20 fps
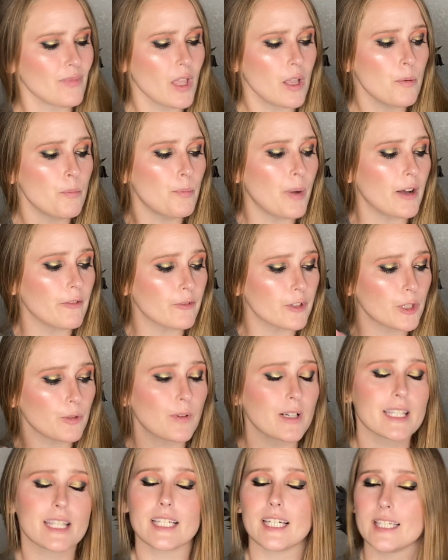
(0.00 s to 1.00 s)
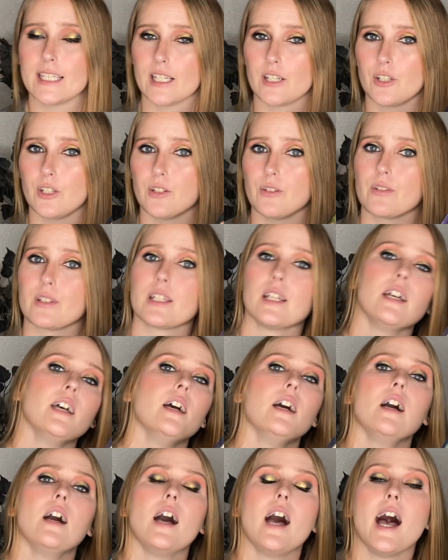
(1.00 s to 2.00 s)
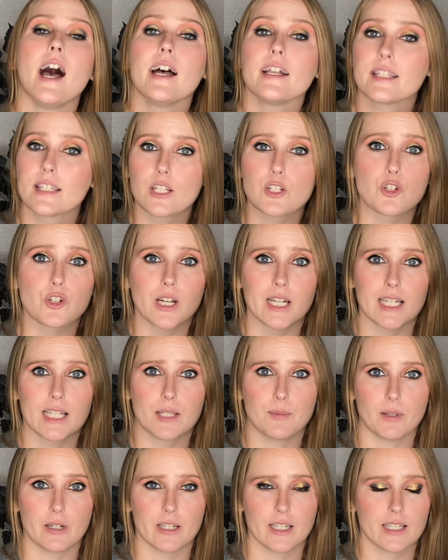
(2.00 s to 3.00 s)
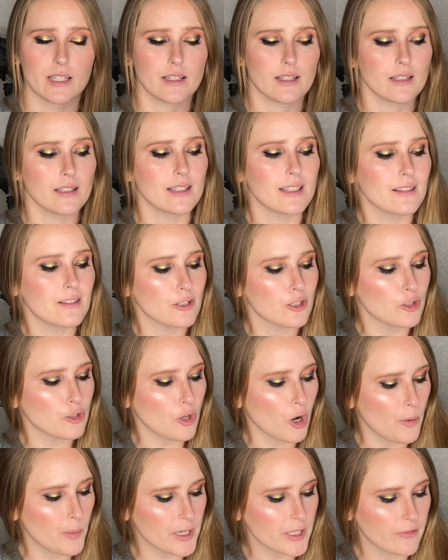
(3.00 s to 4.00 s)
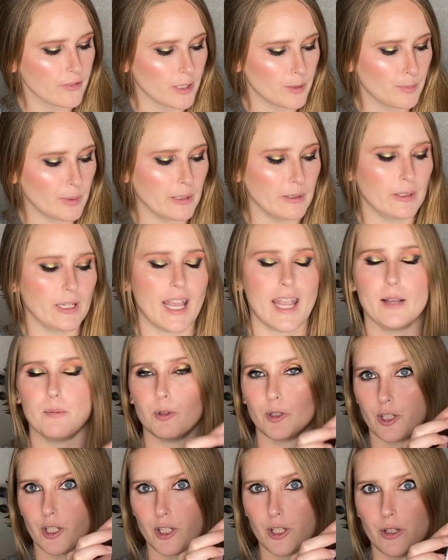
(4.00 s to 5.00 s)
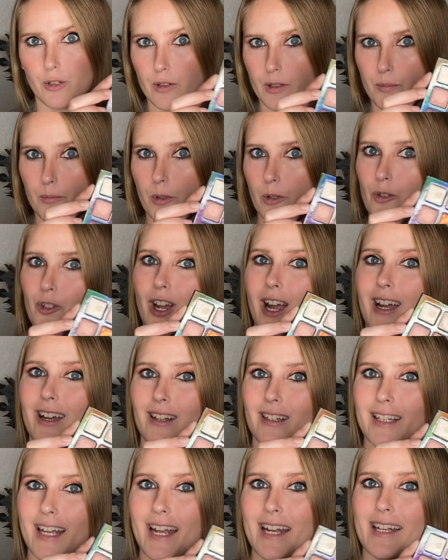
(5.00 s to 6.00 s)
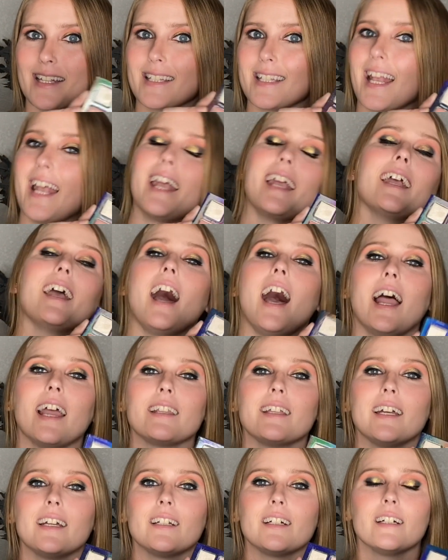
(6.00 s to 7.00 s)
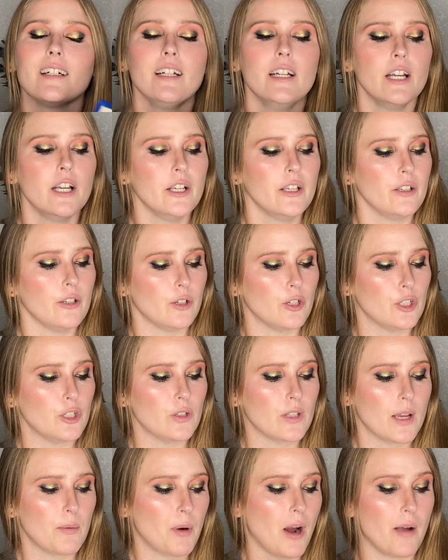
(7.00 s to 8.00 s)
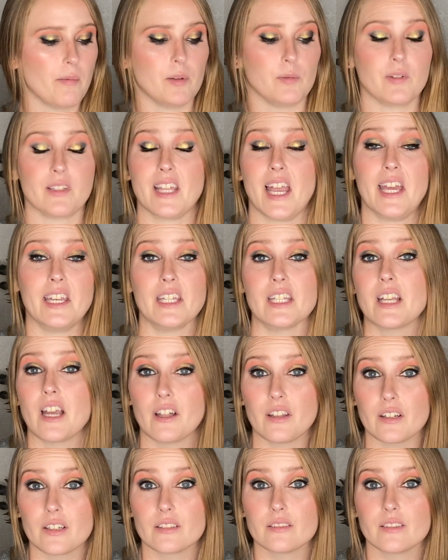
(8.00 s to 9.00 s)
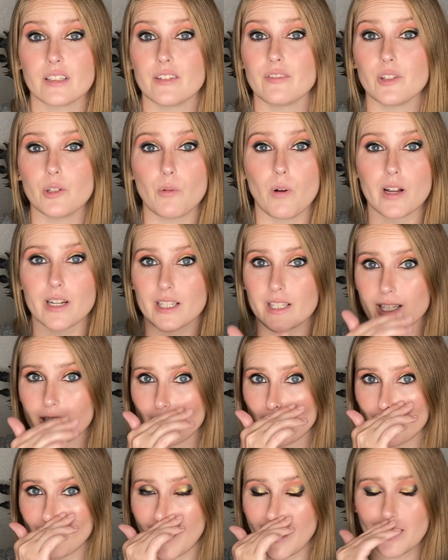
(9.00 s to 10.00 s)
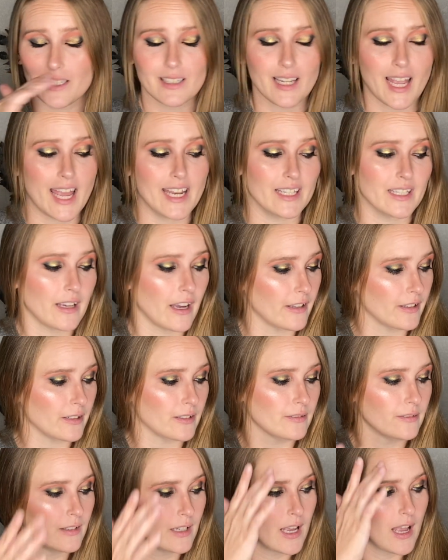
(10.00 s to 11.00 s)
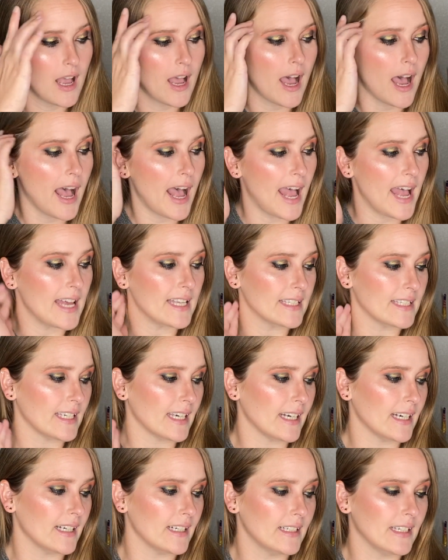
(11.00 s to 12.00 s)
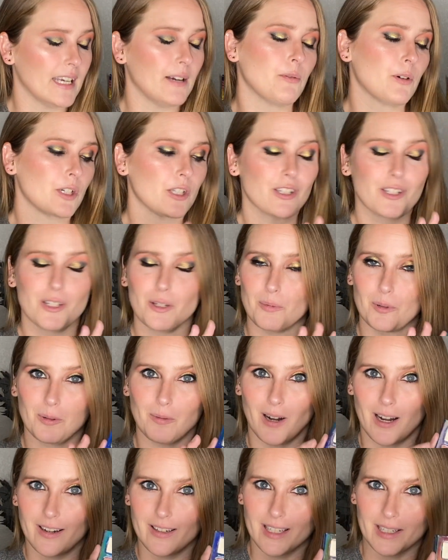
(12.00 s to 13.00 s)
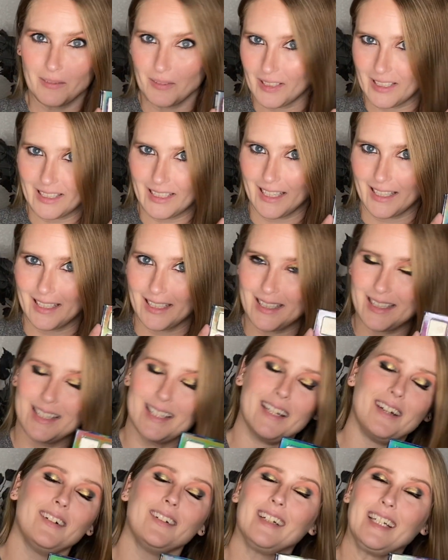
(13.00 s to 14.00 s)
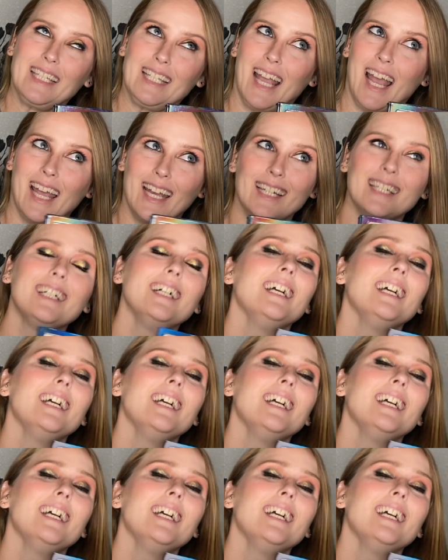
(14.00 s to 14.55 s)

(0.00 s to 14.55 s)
But for the ones that I did use, such a great experience. So much fun being able to use Moonchild as a highlighter. You can do that probably with any color if you wanted to, right? Any color. And uh, it worked super well, and I really like it, so yay.